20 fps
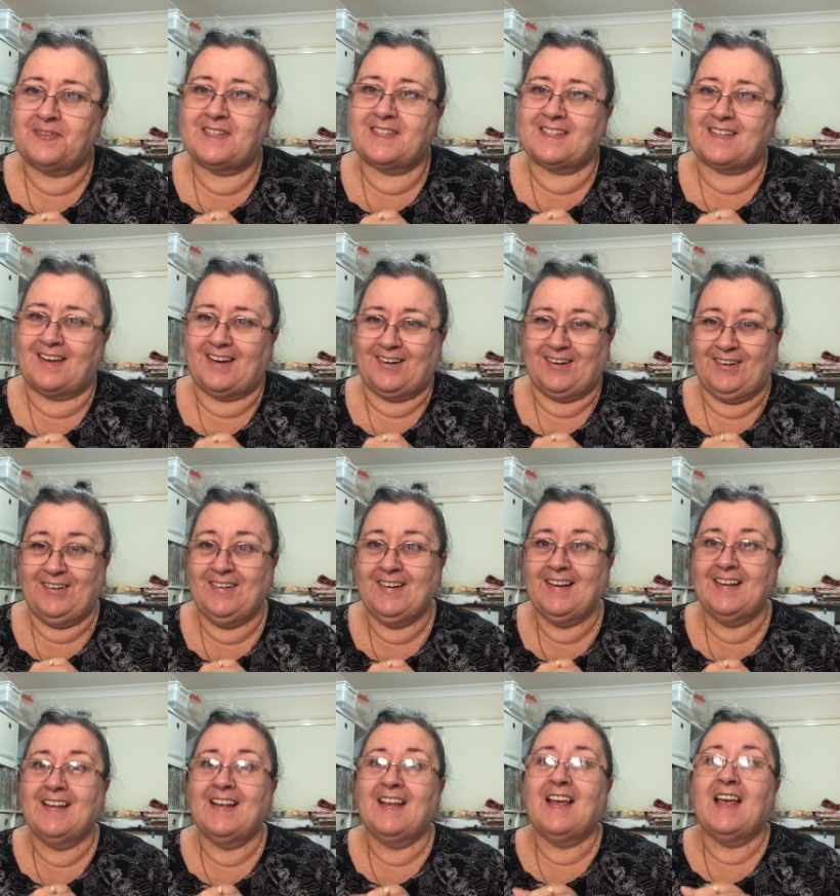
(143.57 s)
So
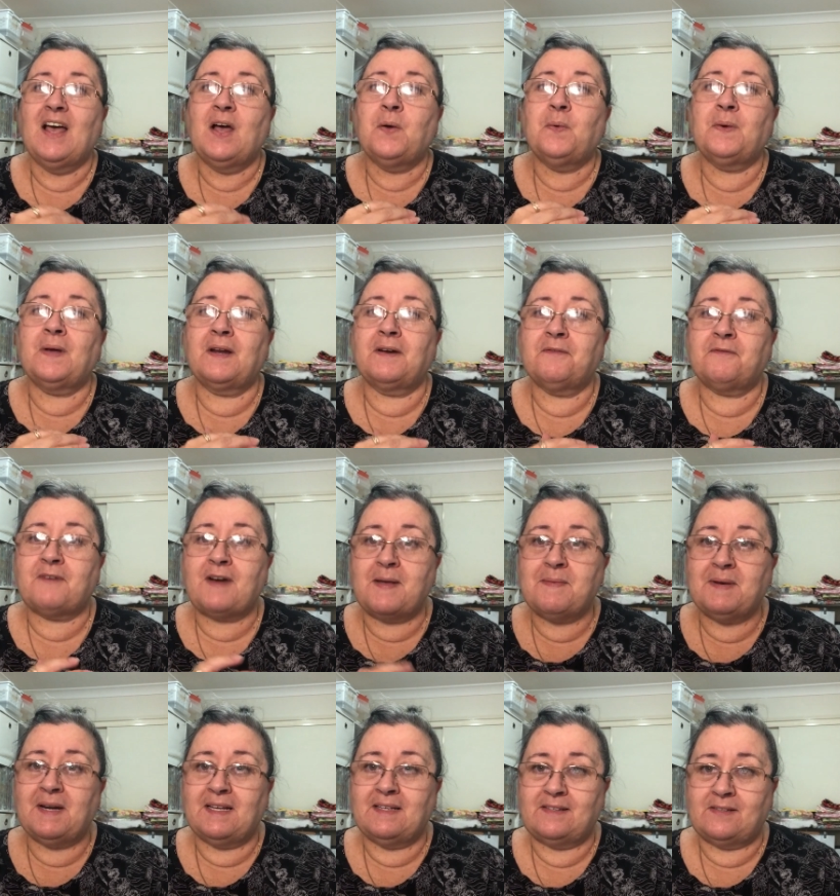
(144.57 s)
we're going to
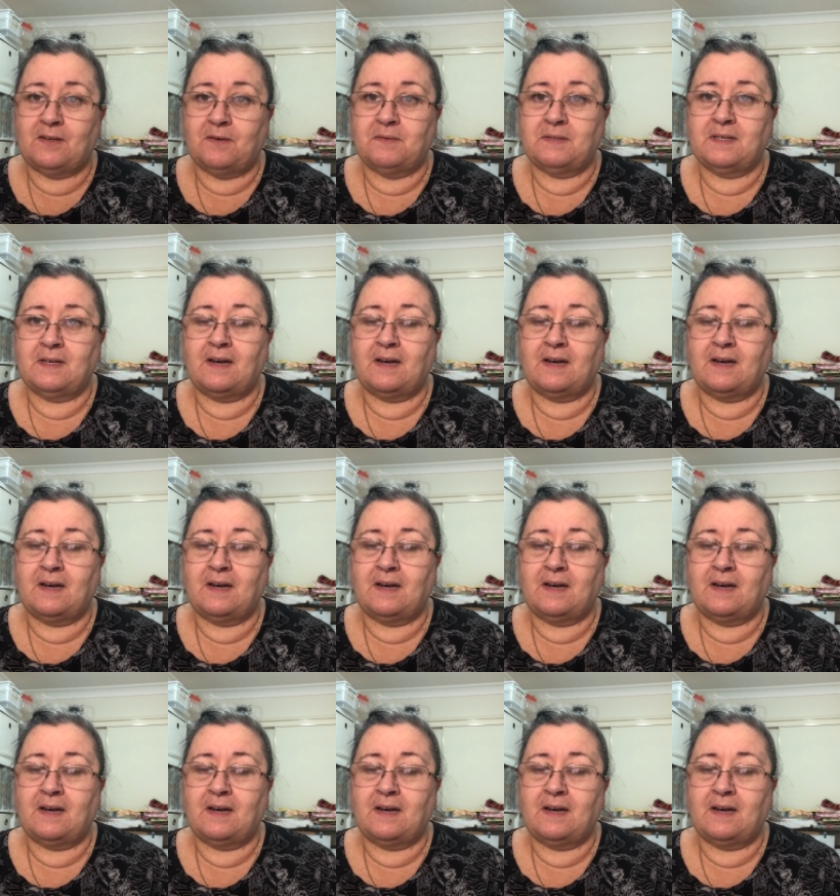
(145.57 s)
frame it ourselves.